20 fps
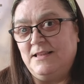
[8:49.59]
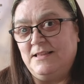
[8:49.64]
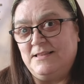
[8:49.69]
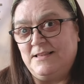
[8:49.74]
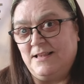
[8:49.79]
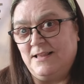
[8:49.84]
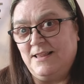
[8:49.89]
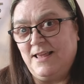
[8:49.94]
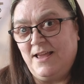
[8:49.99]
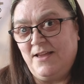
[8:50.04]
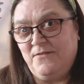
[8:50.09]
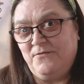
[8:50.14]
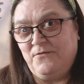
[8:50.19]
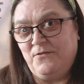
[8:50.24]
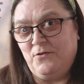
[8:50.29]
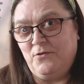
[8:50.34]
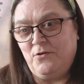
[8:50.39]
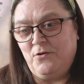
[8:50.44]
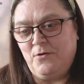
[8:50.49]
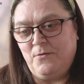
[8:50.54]
So
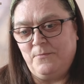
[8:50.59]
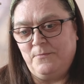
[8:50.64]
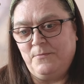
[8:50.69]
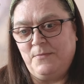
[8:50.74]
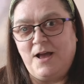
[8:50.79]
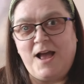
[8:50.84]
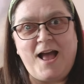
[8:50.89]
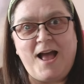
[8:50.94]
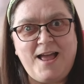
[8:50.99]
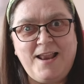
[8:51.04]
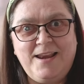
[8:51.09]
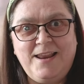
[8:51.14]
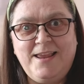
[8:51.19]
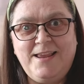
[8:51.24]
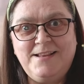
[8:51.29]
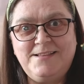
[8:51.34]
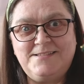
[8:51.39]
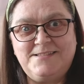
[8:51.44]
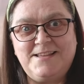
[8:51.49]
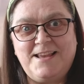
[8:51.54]
therefore, I
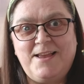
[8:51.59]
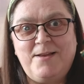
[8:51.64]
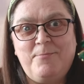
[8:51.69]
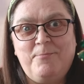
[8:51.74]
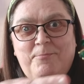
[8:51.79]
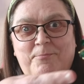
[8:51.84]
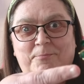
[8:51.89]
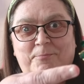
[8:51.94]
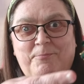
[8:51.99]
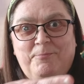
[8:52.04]
needs it.